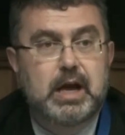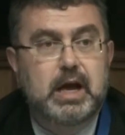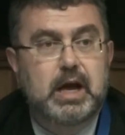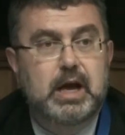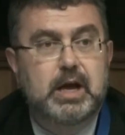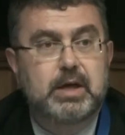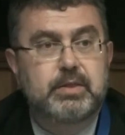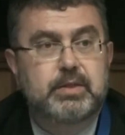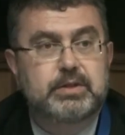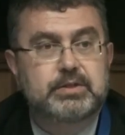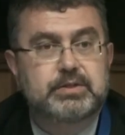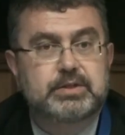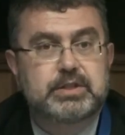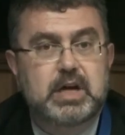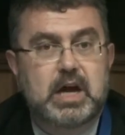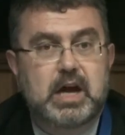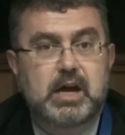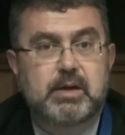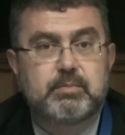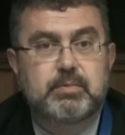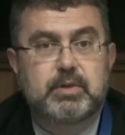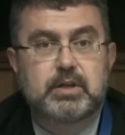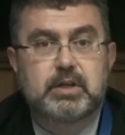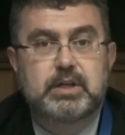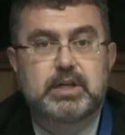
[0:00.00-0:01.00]
Uh, this
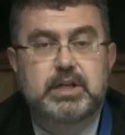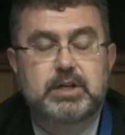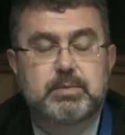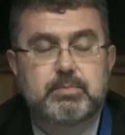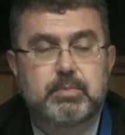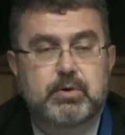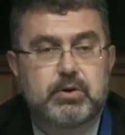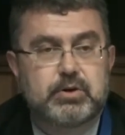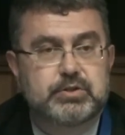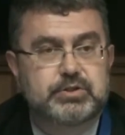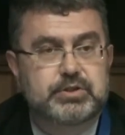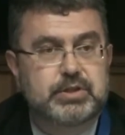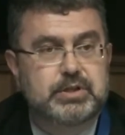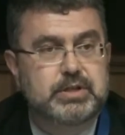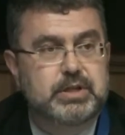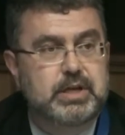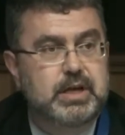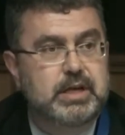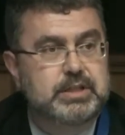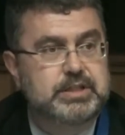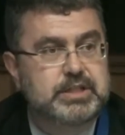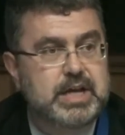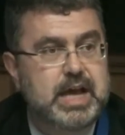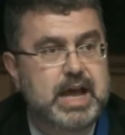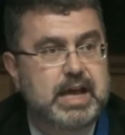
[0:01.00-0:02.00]
time, the lead person
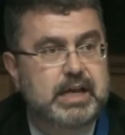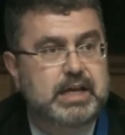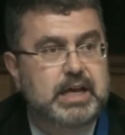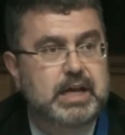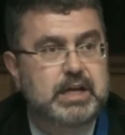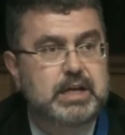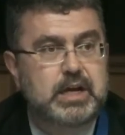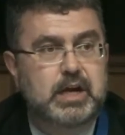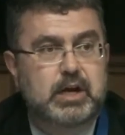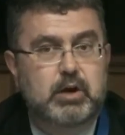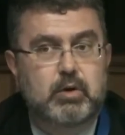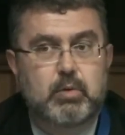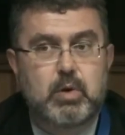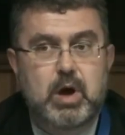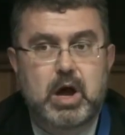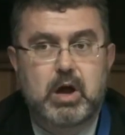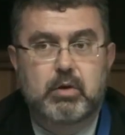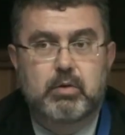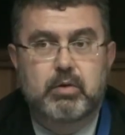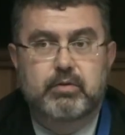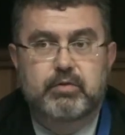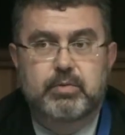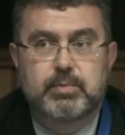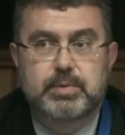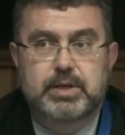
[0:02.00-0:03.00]
attacking
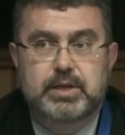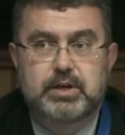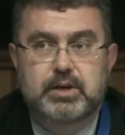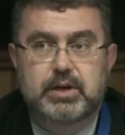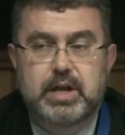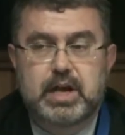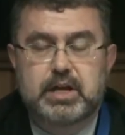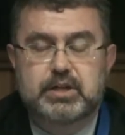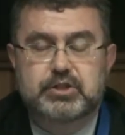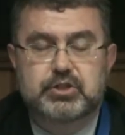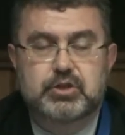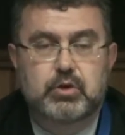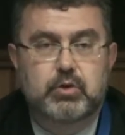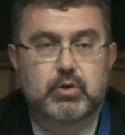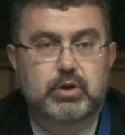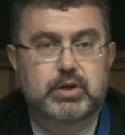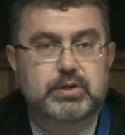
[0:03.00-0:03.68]
Nicaragua from the international